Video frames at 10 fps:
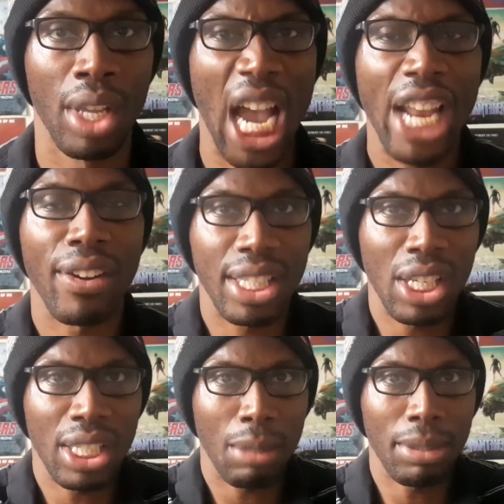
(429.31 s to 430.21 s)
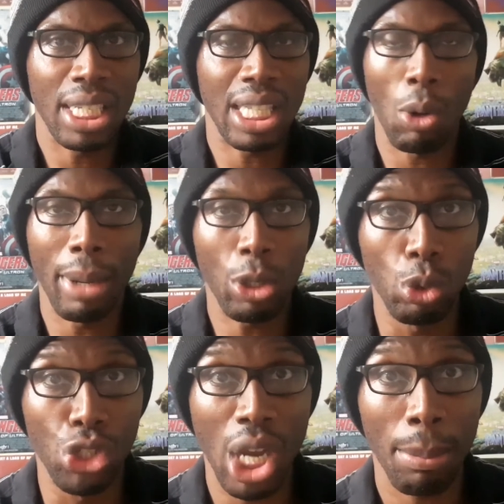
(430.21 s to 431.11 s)
And there are still some scenes that will make you
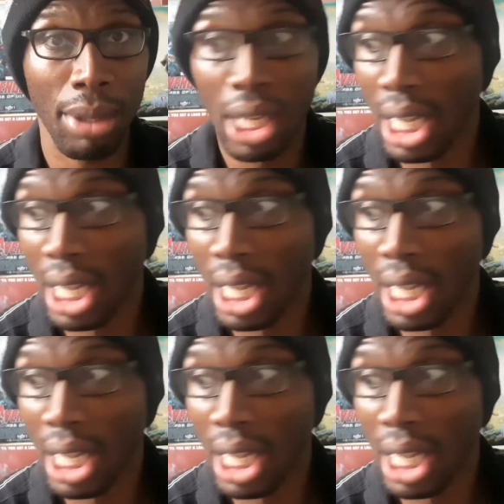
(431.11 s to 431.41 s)
jump,